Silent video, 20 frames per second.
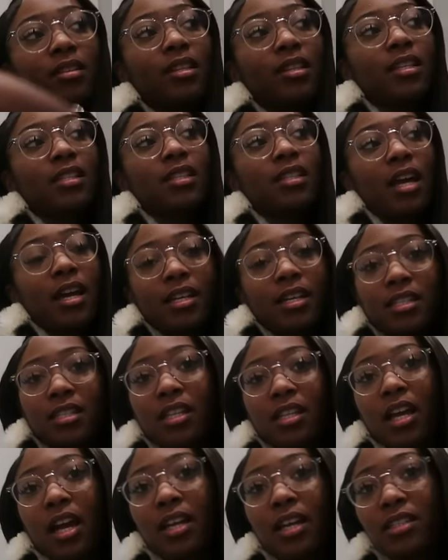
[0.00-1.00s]
This side is
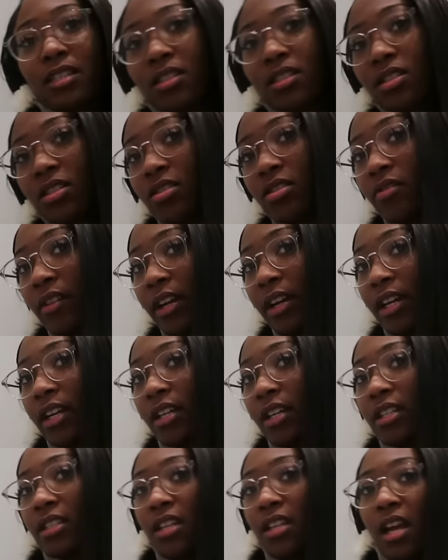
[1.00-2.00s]
nice and straight.
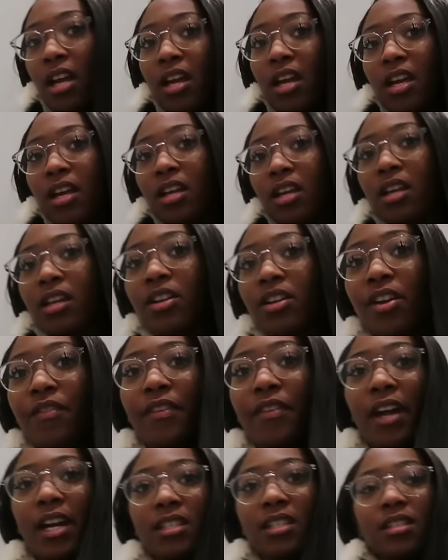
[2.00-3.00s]
I don't know if
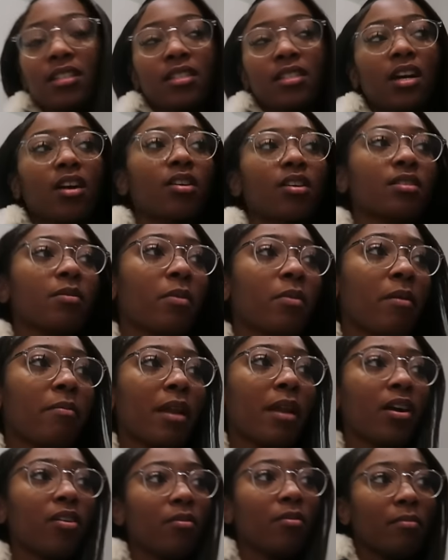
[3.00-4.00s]
you guys can tell because I'm wearing
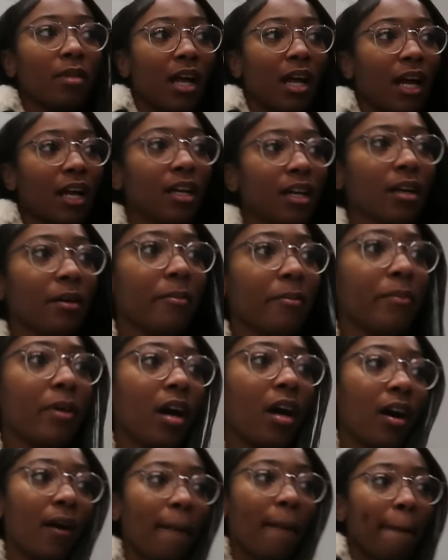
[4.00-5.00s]
black on black,
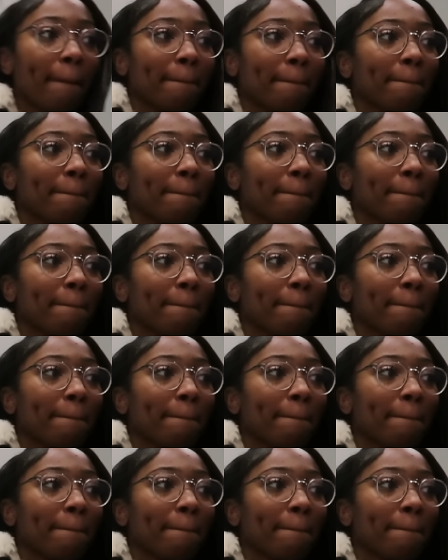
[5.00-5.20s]
but